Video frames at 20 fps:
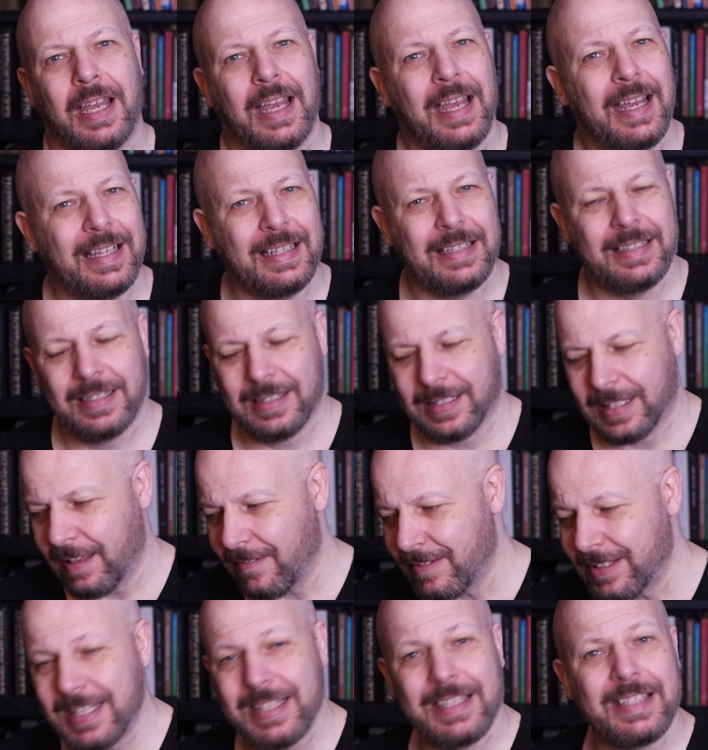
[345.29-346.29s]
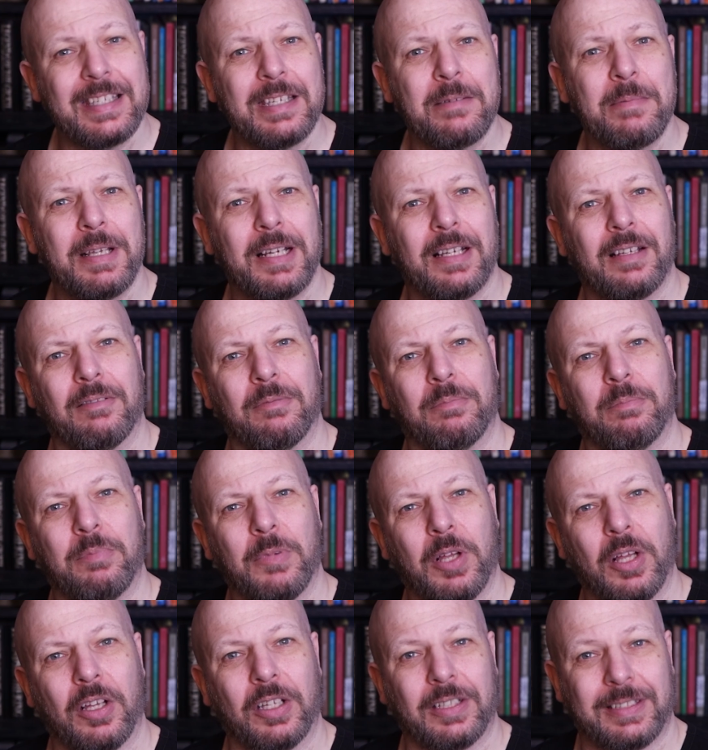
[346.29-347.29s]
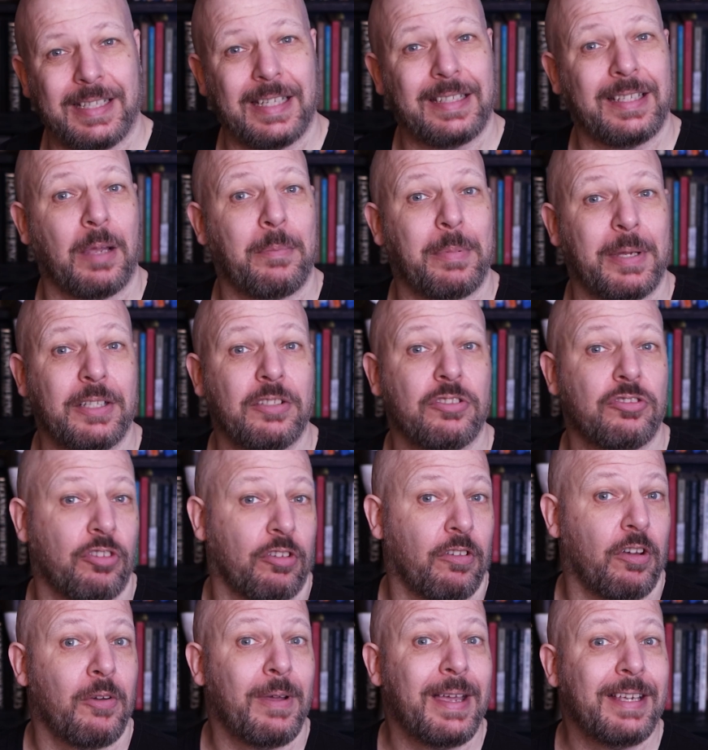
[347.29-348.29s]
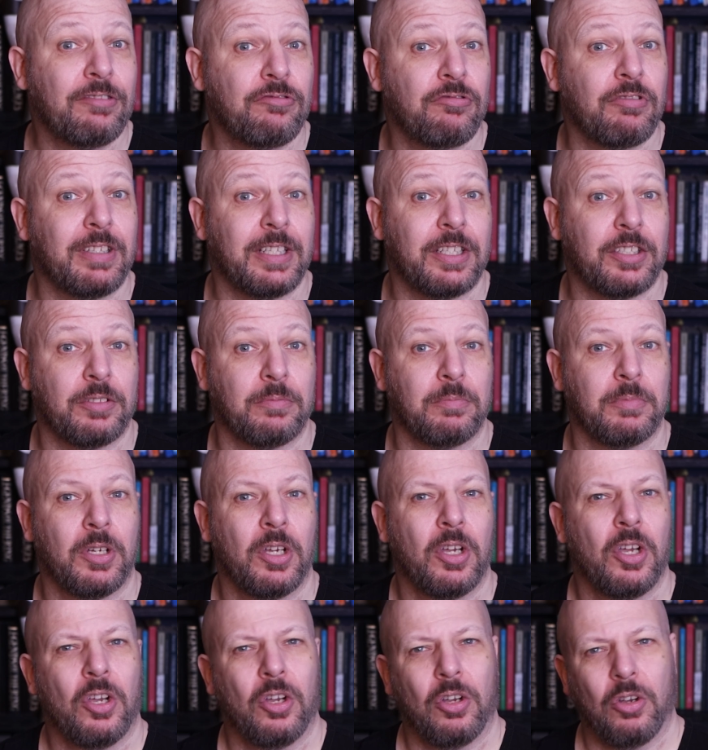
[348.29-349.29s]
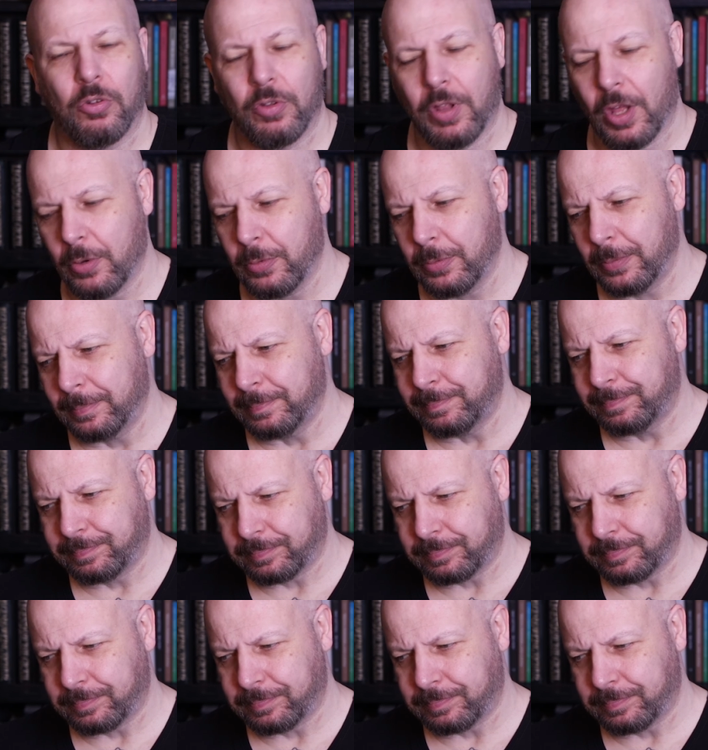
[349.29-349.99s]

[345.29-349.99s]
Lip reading: And there is a similar setup in Zoroastrianism, although